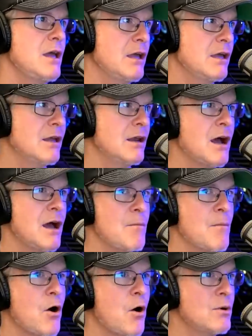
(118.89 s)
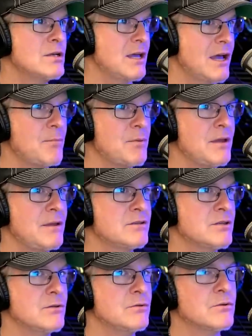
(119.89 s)
And I'm always happy
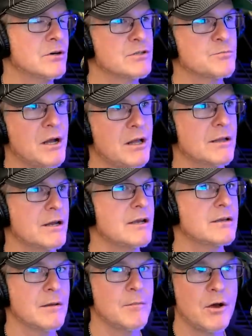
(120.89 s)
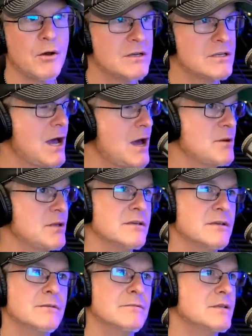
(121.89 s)
to cross-pollinate. I'm always happy
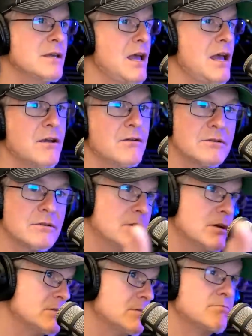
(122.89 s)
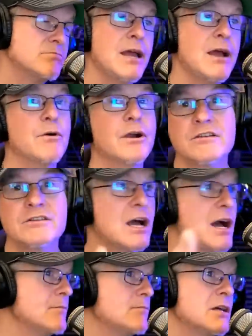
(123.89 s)
to say, hey, here's a here's a network. Here's a
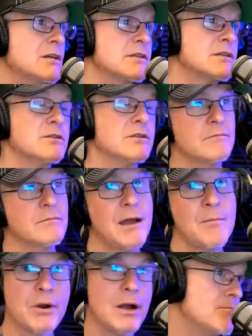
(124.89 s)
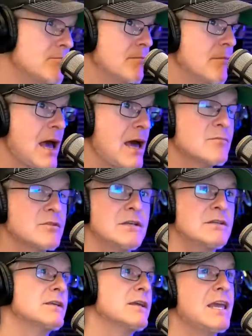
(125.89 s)
guy. Talk to this dude. I brought Adam
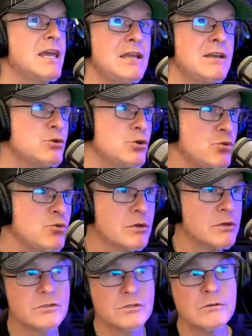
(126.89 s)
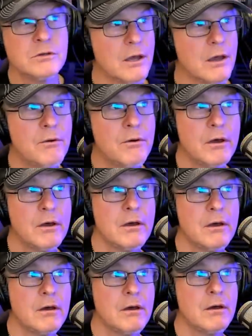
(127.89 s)
Sosnick into the studio
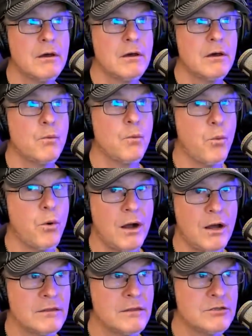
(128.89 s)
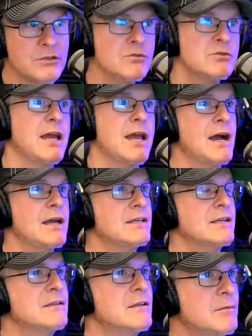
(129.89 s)
on the Tuesday. I
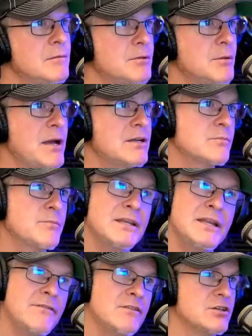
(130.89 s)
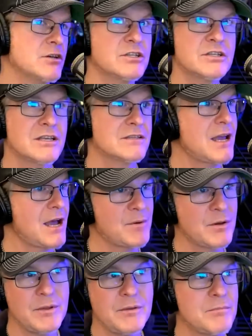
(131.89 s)
did the, the Patrick Bet-David show just because it
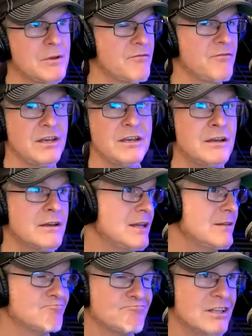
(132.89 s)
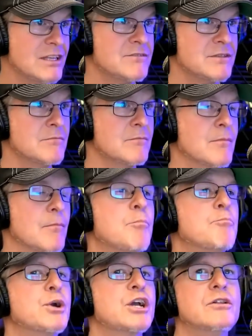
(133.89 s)
happened to be convenient. And he lives in
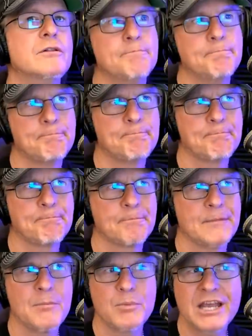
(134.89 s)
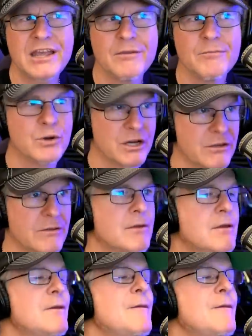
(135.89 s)
Brickell, not Brickell, Brickell.